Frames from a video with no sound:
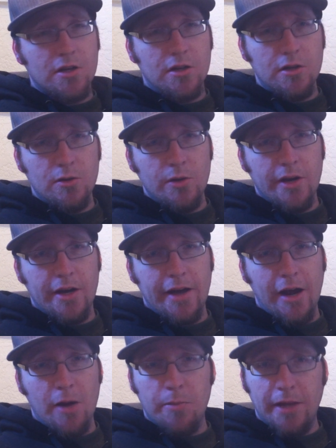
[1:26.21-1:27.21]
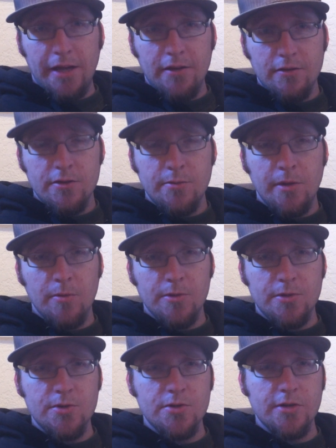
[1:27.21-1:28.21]
include AirPlay, to be
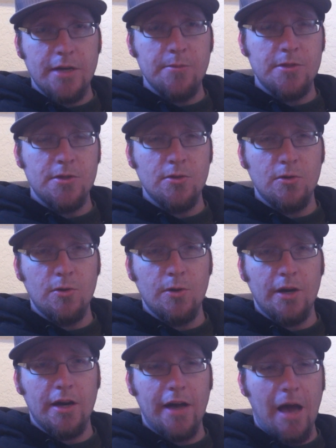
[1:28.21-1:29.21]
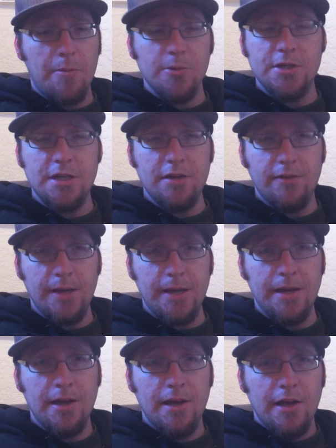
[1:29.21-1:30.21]
able to stream to Apple
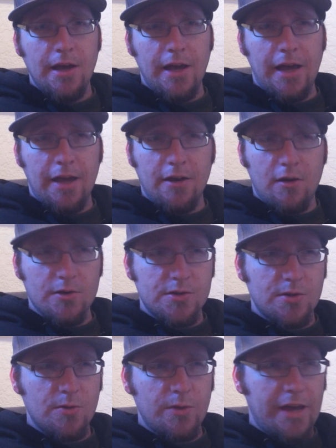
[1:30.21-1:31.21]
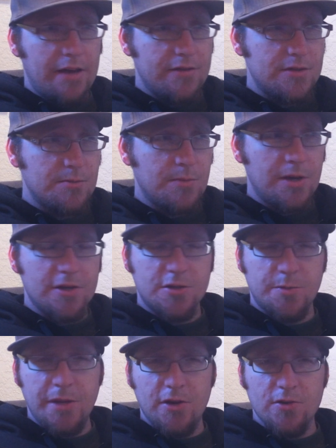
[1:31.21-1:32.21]
TV, and also they have some
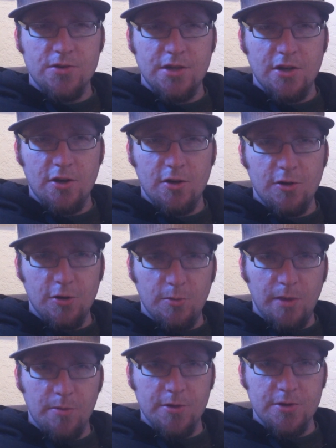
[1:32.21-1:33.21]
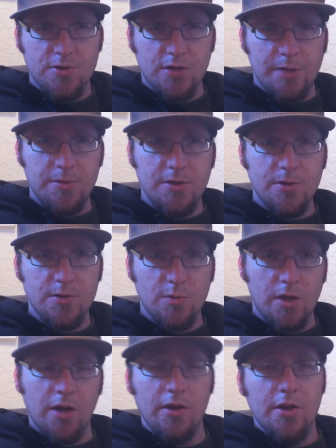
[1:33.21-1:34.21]
speakers that you'll be able to stream to as
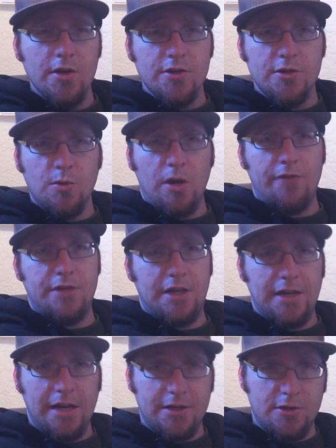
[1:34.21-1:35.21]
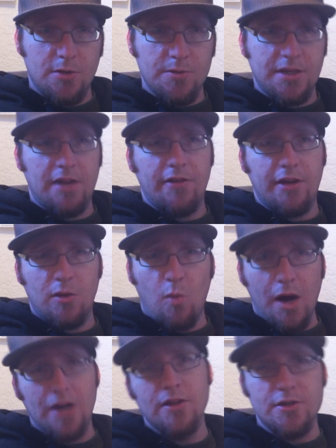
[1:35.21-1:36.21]
well, so you won't have to connect to them. It's kind of like a
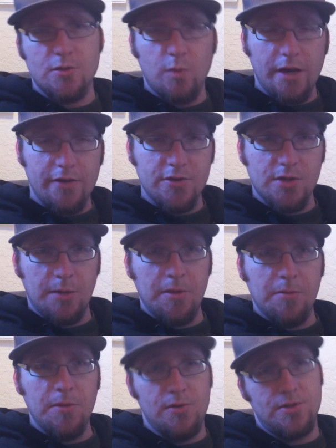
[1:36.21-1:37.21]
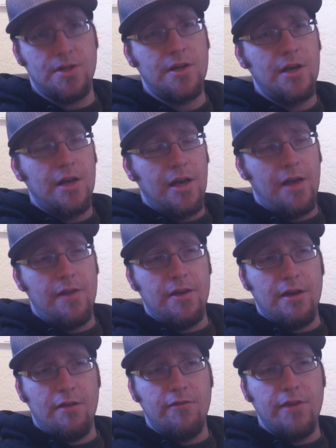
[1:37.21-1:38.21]
wireless way of streaming music and
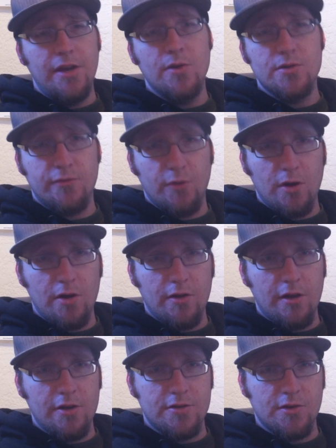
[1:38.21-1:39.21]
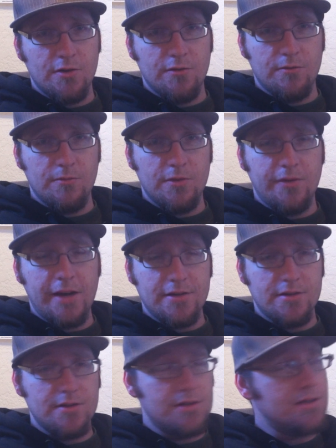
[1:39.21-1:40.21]
then videos for certain
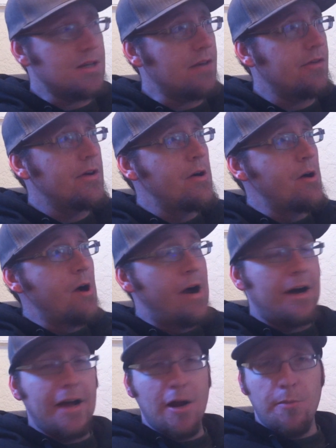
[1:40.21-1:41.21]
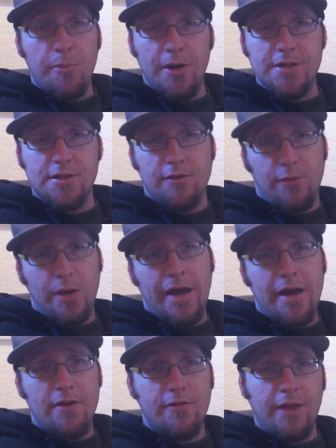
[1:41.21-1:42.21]
devices and stuff. AirPrint, if you
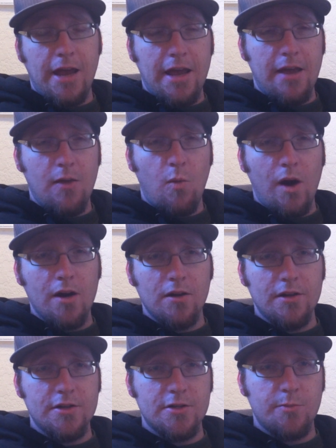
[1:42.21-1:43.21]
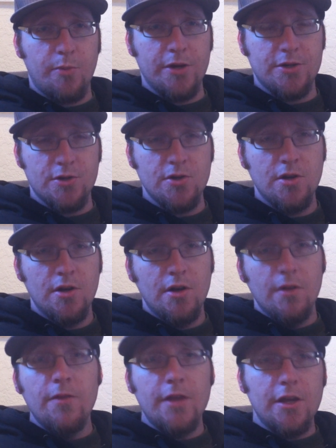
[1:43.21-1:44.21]
have a wireless printer
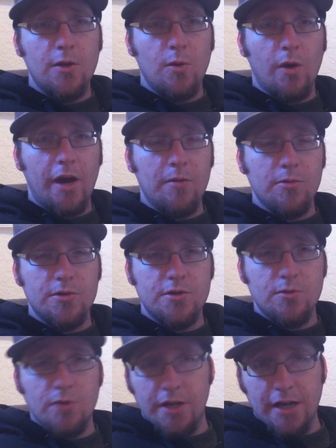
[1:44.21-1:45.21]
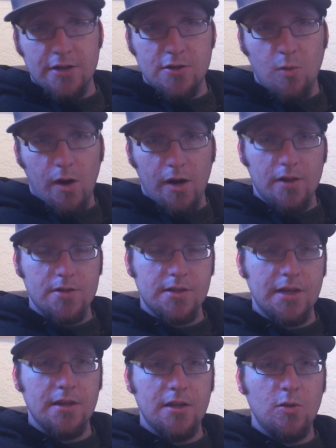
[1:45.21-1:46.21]
that you are able to connect to
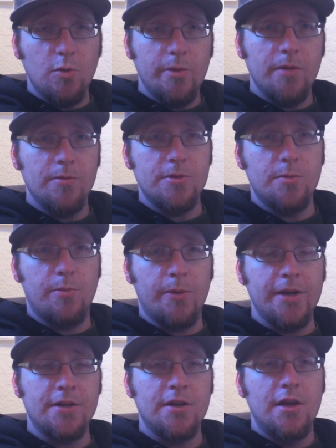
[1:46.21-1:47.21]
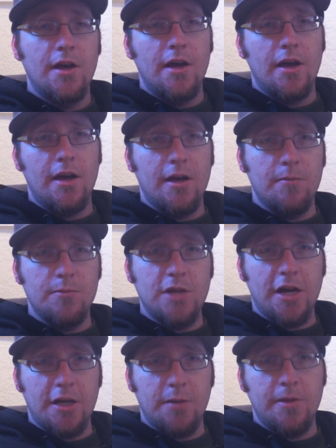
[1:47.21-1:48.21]
wirelessly, then you will be able to print
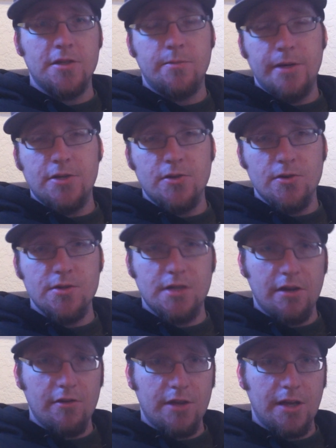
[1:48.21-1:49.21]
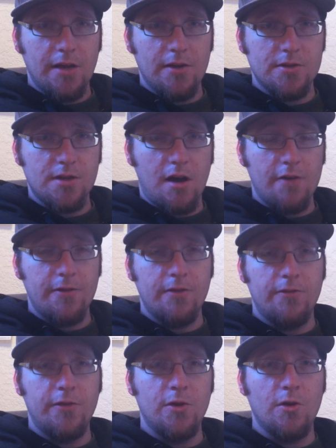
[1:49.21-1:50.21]
documents, pictures, and everything else off
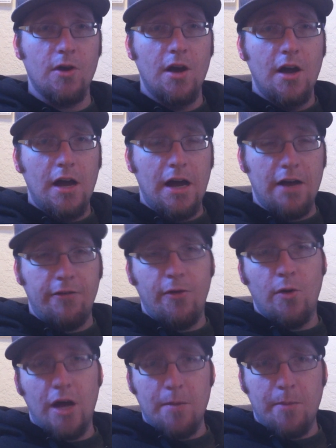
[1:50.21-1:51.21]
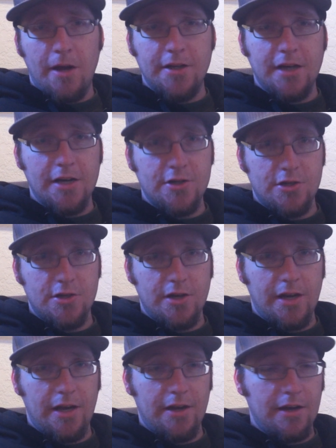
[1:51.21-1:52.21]
of your iPhone, iPod Touch,
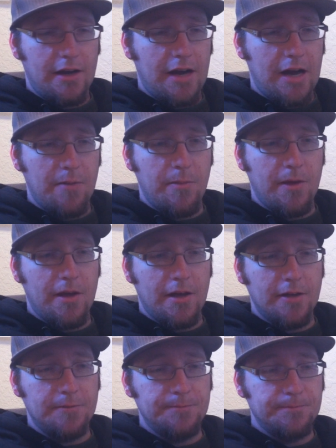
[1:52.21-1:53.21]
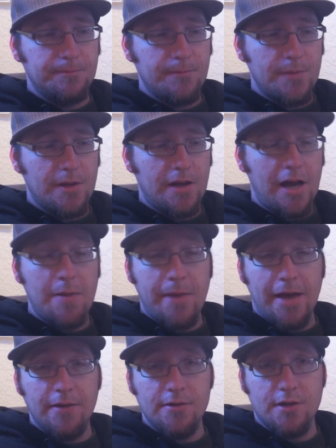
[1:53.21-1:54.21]
and
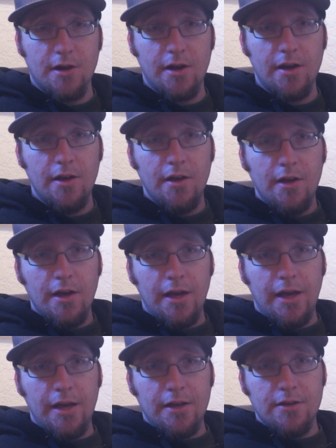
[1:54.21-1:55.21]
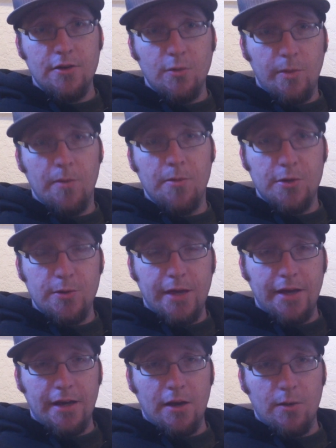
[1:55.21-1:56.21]
iPad. Sorry. And you'll be able to do
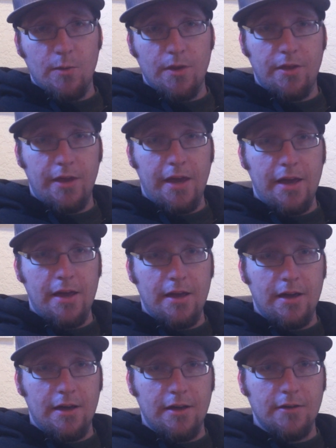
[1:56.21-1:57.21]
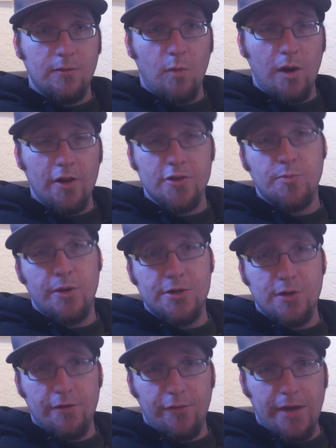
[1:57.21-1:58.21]
that now with a wireless
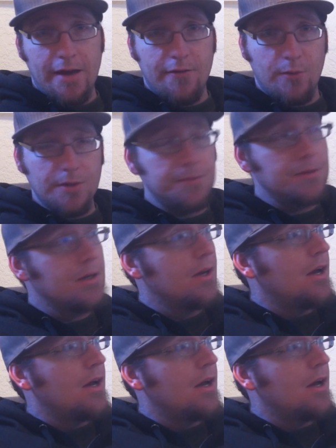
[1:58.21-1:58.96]
printer if you have one.